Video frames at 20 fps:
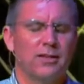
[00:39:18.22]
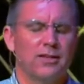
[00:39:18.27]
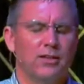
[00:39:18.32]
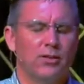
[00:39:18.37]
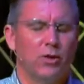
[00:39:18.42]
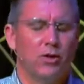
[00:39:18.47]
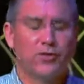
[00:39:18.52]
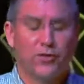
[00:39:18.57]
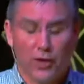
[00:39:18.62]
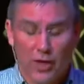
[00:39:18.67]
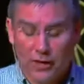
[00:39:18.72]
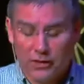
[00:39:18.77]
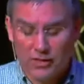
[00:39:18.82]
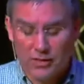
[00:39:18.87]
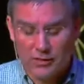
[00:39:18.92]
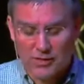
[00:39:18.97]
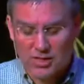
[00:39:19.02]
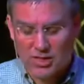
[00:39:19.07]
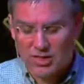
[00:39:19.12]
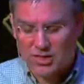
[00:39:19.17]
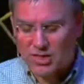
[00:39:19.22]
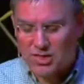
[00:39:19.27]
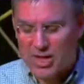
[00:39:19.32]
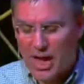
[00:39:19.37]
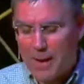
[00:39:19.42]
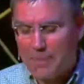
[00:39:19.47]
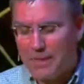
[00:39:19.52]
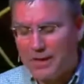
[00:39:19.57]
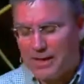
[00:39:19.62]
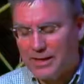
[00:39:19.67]
Lord, for others of us to
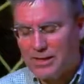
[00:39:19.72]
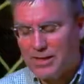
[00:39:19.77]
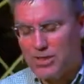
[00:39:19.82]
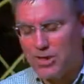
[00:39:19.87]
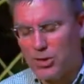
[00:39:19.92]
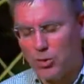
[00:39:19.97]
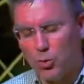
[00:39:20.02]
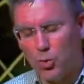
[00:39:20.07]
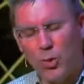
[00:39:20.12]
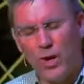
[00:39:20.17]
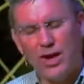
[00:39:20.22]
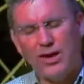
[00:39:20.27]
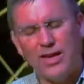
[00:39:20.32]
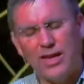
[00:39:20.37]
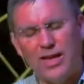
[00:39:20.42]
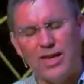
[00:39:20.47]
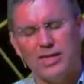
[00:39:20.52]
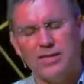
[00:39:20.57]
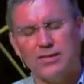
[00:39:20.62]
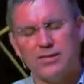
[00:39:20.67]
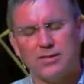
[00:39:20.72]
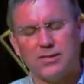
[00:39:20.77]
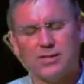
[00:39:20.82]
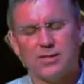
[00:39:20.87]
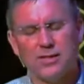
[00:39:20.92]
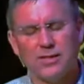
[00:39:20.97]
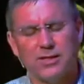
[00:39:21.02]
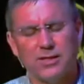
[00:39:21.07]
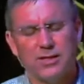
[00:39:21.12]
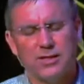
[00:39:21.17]
stop and consider where it is
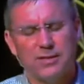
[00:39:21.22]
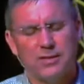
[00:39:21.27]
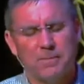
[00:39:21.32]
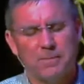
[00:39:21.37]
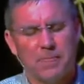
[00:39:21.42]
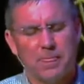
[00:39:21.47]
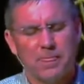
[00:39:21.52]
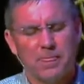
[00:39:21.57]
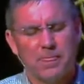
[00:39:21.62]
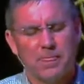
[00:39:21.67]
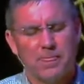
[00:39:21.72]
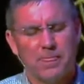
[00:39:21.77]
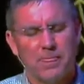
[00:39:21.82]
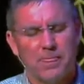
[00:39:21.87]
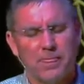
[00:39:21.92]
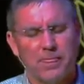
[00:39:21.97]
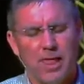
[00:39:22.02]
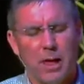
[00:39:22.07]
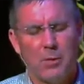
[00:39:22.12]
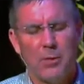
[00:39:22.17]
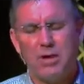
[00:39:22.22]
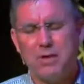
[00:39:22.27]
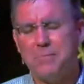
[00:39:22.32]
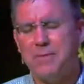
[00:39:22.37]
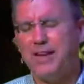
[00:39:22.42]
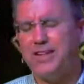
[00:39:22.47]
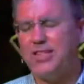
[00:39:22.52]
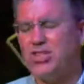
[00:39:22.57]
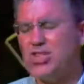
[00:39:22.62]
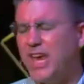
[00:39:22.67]
that we need to
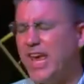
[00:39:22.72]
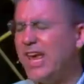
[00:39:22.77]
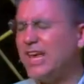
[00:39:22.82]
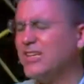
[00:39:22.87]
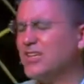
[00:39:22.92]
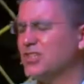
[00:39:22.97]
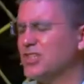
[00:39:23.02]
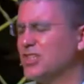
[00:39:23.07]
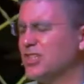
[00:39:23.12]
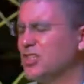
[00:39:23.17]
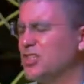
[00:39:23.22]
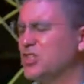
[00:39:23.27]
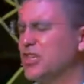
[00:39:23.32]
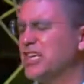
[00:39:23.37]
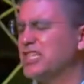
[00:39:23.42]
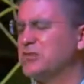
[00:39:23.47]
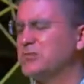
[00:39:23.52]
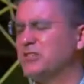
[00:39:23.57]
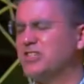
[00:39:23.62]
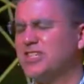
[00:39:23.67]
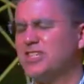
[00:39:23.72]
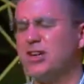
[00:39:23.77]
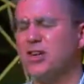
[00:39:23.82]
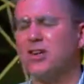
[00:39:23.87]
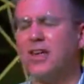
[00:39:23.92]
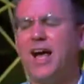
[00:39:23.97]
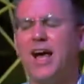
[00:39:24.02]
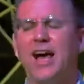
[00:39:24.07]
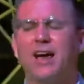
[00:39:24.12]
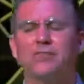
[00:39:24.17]
make changes and adjustments in our
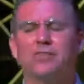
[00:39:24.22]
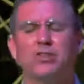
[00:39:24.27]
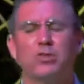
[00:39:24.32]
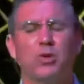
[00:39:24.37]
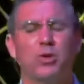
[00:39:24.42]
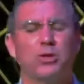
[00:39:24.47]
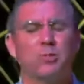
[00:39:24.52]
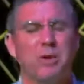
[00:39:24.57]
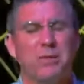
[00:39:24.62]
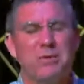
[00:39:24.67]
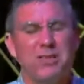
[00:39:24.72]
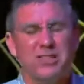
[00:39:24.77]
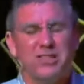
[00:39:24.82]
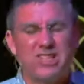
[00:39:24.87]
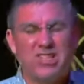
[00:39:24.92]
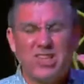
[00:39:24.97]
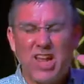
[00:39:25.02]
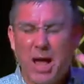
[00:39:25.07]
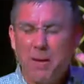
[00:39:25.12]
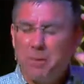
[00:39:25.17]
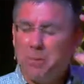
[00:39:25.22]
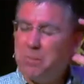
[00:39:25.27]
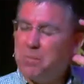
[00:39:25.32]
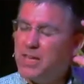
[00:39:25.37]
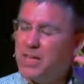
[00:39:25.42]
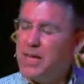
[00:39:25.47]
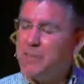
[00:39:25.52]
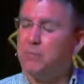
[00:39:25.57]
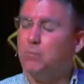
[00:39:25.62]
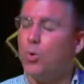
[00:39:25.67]
lives. And Lord, maybe to stop and
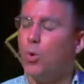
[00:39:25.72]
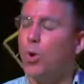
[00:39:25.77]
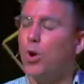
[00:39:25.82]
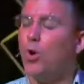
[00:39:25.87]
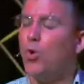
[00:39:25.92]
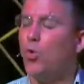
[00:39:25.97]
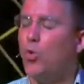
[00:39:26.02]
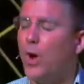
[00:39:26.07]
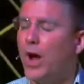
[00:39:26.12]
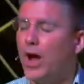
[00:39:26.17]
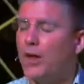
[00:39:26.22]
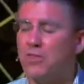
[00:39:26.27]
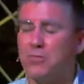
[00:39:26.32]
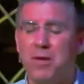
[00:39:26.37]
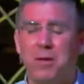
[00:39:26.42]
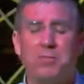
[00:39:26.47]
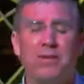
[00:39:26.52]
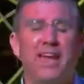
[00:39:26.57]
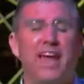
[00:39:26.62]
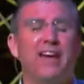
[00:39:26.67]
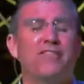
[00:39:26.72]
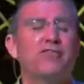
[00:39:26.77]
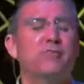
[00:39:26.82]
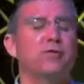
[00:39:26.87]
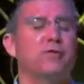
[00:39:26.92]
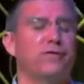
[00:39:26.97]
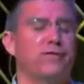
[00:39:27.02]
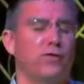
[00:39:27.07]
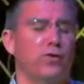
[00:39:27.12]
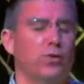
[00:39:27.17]
become more aware than maybe ever
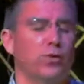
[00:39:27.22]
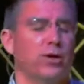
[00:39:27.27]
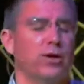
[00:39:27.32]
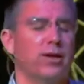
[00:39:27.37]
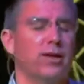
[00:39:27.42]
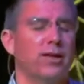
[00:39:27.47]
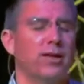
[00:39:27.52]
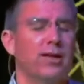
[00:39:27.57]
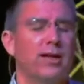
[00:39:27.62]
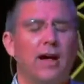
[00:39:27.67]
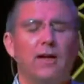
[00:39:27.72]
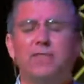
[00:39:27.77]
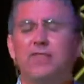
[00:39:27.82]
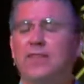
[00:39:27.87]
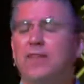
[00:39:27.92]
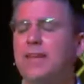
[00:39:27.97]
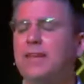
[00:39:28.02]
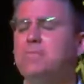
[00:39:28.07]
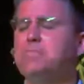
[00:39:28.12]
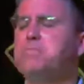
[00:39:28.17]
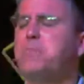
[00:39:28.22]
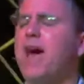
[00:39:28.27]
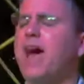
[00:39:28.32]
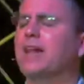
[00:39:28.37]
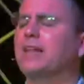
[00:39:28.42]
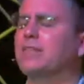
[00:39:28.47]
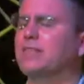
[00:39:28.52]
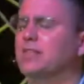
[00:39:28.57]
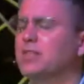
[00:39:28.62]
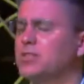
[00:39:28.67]
before of the
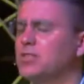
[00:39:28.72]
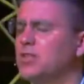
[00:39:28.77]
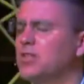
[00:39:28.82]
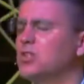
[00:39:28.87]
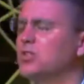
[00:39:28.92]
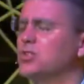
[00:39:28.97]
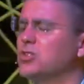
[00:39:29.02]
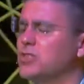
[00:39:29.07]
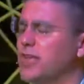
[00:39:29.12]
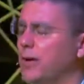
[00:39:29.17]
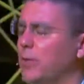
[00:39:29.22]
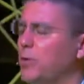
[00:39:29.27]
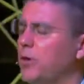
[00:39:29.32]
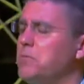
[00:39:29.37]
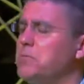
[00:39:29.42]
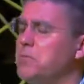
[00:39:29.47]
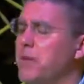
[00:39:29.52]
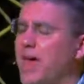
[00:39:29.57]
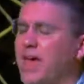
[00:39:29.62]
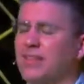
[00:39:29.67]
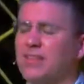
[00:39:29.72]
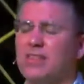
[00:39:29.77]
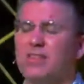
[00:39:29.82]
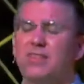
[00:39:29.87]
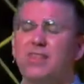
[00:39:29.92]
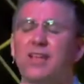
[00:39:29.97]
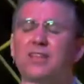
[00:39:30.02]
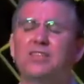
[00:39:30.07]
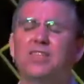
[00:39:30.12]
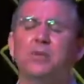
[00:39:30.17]
impact of the decisions that we make, the
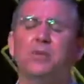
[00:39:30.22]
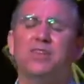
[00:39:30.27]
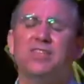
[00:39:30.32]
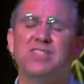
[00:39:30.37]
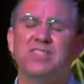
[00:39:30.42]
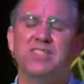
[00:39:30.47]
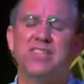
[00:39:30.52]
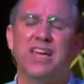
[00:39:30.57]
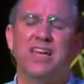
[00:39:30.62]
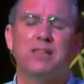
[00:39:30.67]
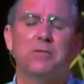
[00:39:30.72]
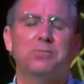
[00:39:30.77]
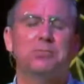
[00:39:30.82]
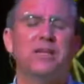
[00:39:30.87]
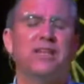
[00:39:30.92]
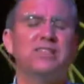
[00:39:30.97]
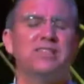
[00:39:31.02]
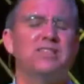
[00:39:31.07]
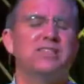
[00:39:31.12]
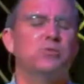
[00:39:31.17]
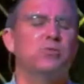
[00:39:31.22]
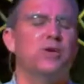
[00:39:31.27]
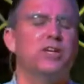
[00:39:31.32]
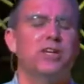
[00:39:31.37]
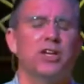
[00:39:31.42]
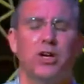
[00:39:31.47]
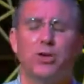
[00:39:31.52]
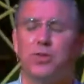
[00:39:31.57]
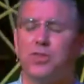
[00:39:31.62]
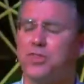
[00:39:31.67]
things that we say, the places we
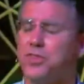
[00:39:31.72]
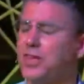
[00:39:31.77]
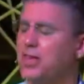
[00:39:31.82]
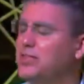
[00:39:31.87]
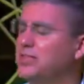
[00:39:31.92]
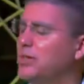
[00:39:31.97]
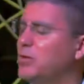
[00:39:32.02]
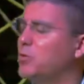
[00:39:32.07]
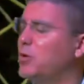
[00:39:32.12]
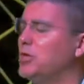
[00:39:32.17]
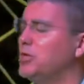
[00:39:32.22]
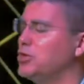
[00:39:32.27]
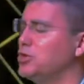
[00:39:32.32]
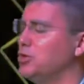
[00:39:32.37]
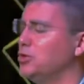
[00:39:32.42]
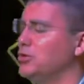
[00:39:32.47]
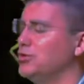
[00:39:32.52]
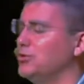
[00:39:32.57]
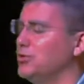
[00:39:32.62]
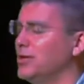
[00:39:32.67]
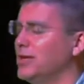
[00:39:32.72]
go, the things that we do,